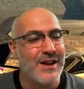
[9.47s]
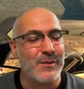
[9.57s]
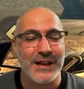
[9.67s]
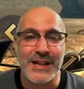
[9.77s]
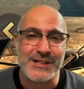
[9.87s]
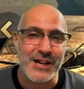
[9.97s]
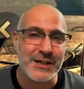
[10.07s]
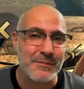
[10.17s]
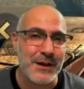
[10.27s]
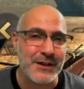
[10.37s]
We got to talk
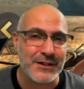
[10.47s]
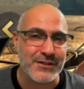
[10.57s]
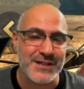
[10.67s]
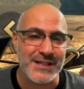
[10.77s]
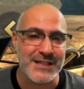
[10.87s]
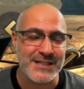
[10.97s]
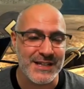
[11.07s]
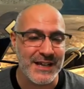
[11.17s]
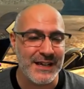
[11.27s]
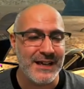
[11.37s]
about Acrizia
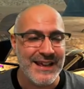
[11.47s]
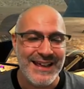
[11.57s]
today.